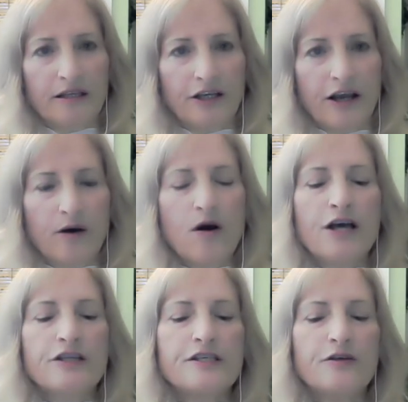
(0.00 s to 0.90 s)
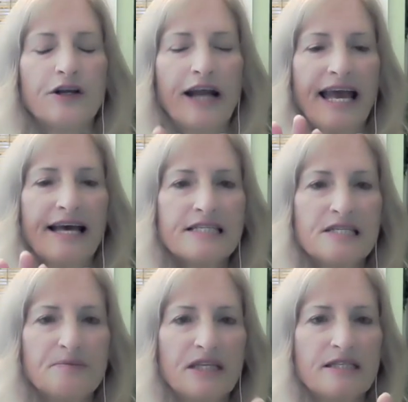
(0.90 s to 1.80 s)
you know? So there has
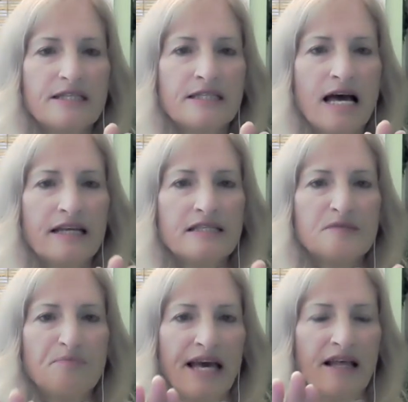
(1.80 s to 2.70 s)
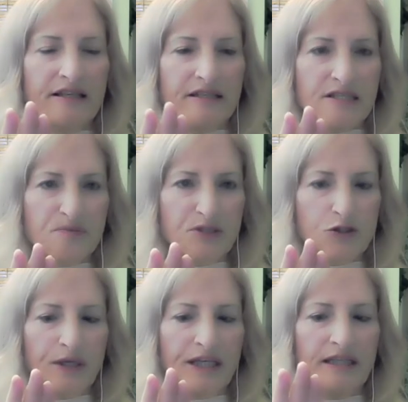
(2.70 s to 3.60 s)
to be this nice balance
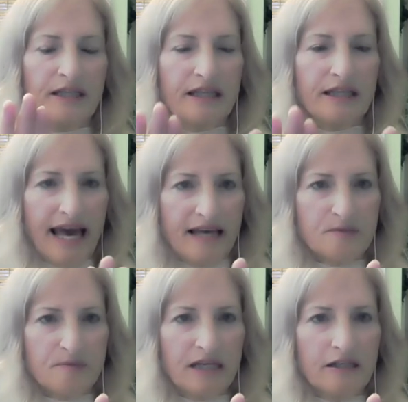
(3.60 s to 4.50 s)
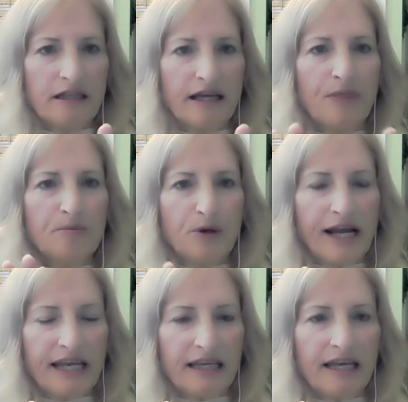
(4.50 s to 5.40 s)
between the gas pedal and the
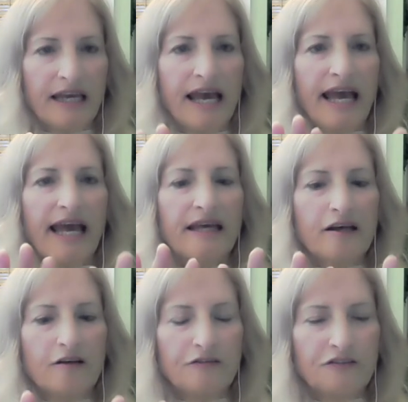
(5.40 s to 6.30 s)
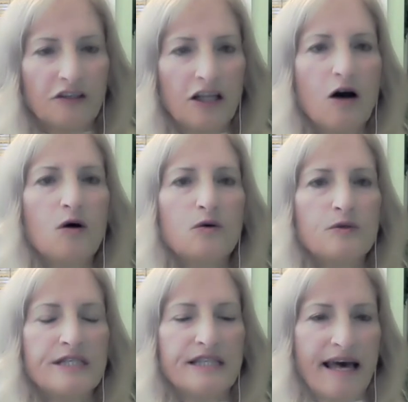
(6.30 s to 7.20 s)
brake, and a flow
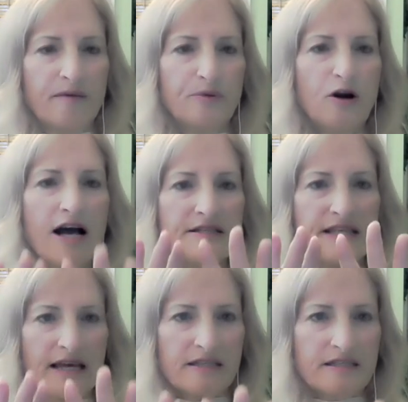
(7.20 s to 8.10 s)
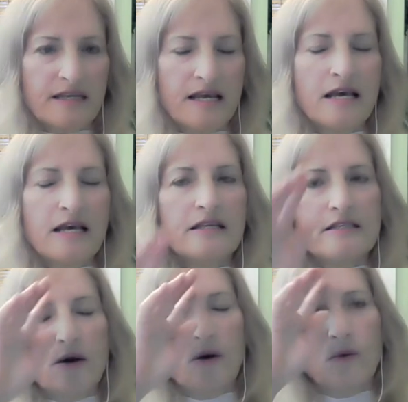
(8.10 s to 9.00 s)
to that process.
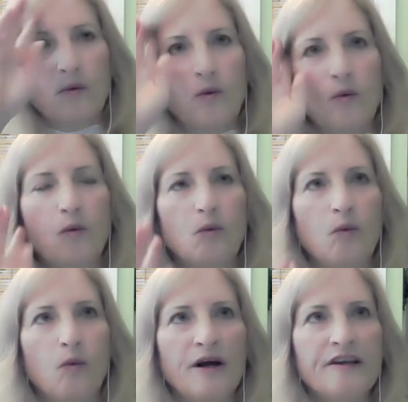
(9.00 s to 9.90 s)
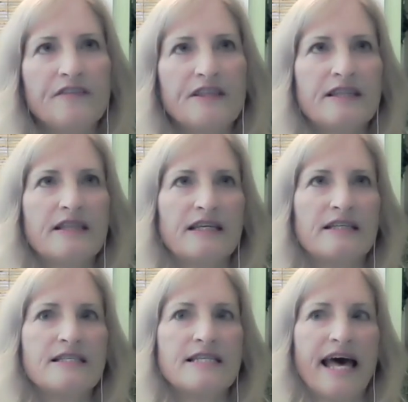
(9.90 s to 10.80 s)
So one of the
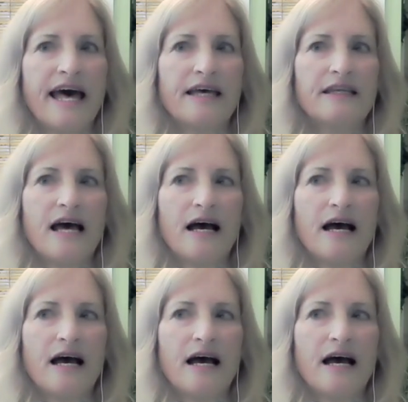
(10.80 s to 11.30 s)
things that